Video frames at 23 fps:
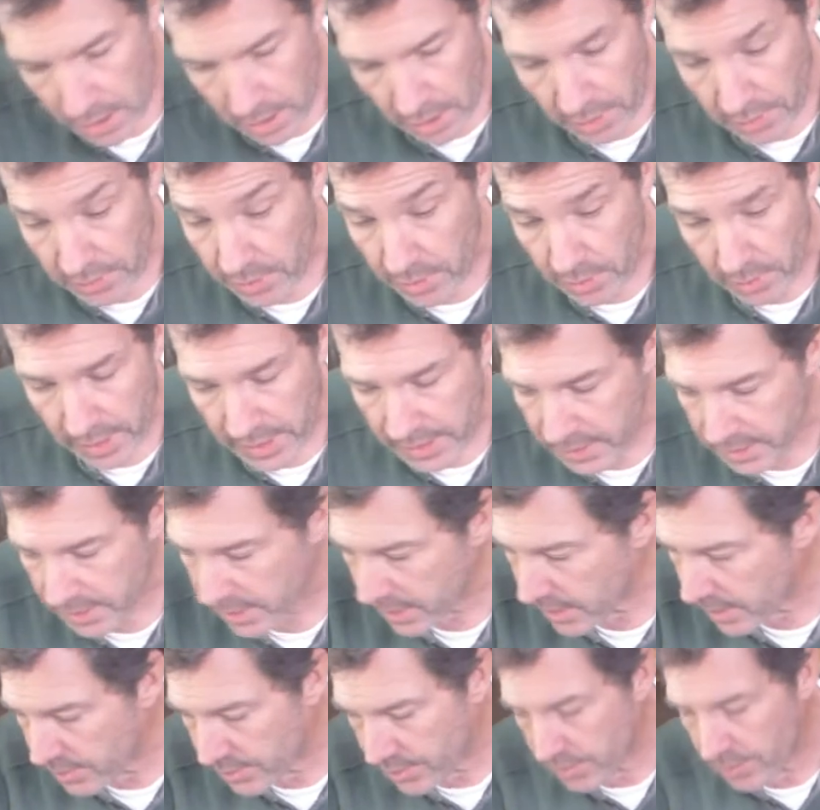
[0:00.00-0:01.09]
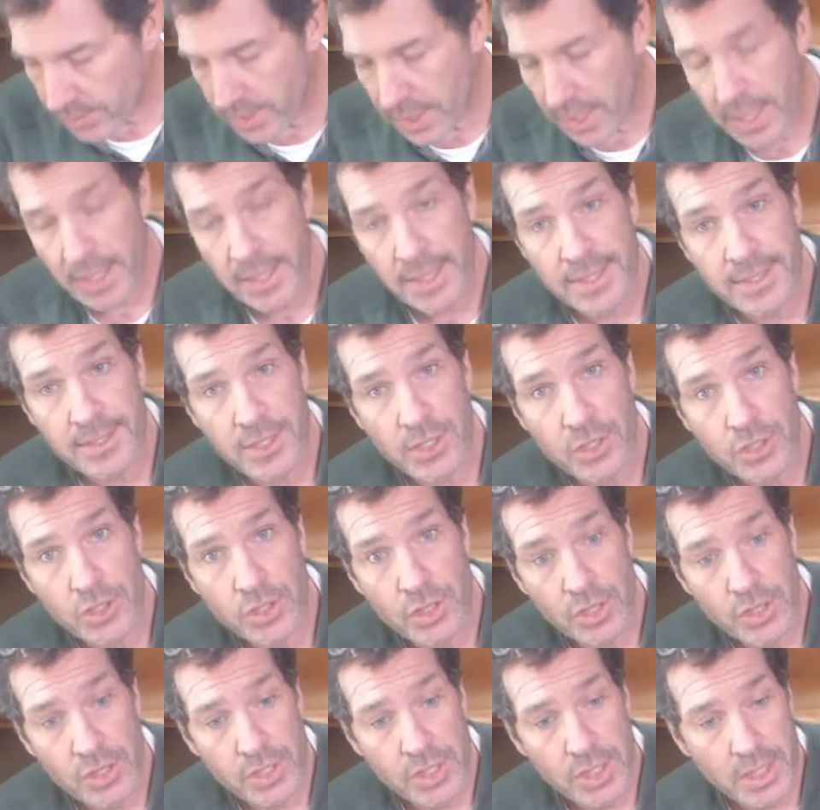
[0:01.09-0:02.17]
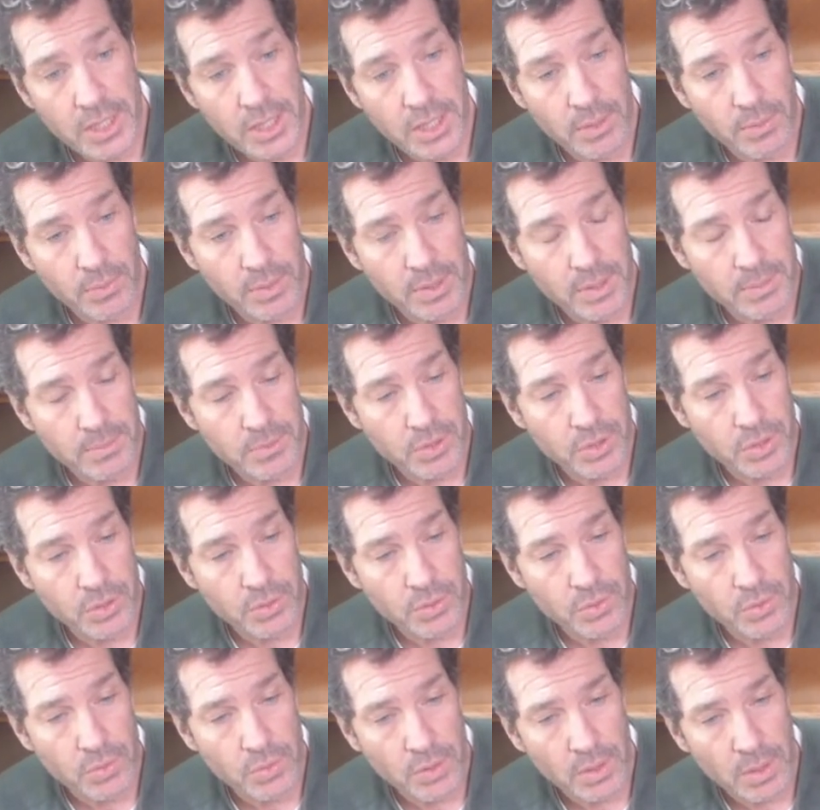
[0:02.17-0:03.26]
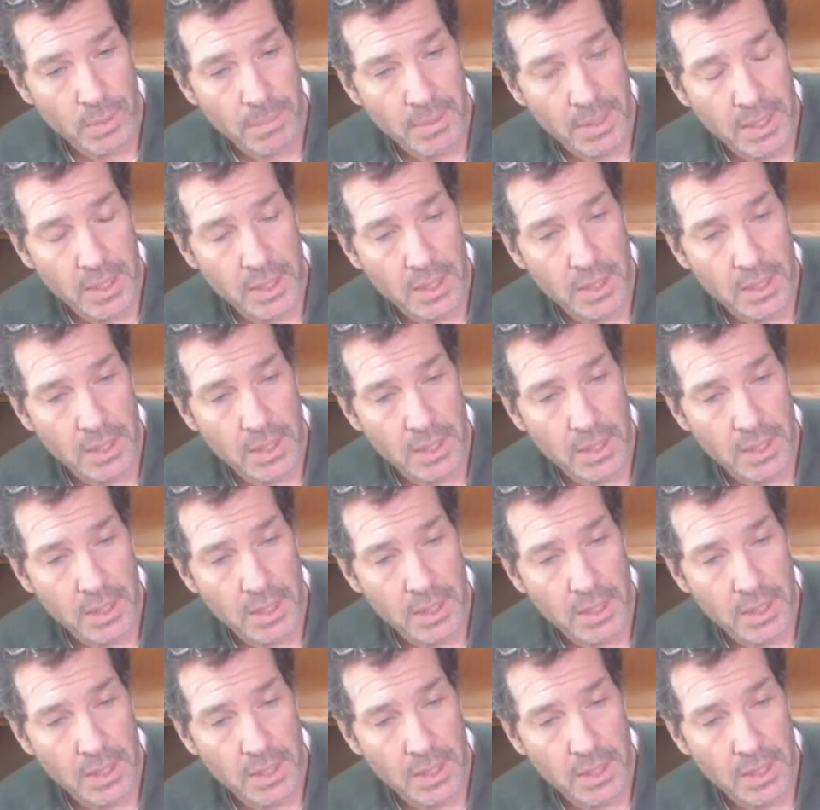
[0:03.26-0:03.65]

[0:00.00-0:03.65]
Although I did do that in discharging, I went up to about